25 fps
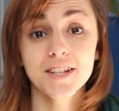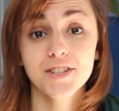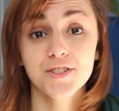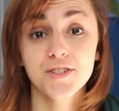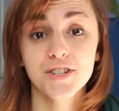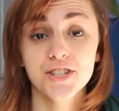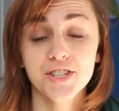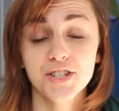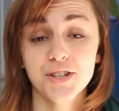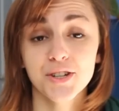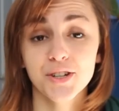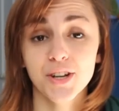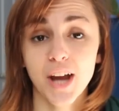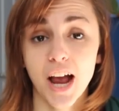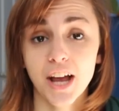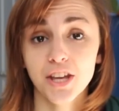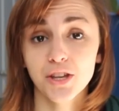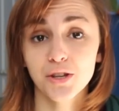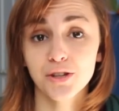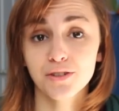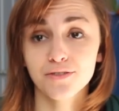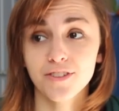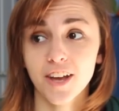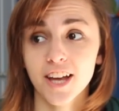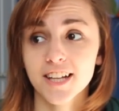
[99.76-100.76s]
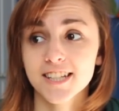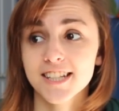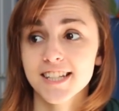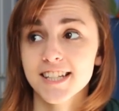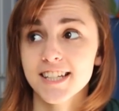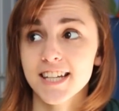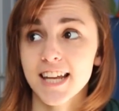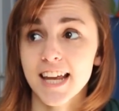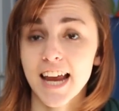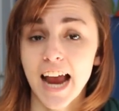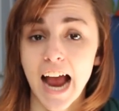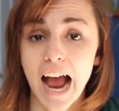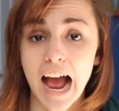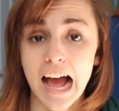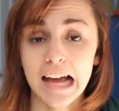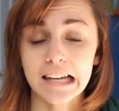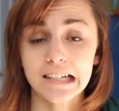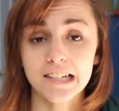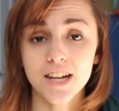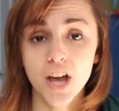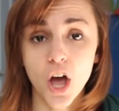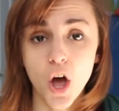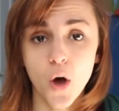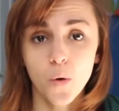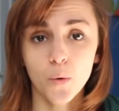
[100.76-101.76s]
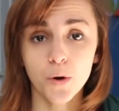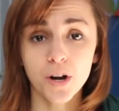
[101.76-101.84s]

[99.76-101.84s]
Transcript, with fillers: history student at university and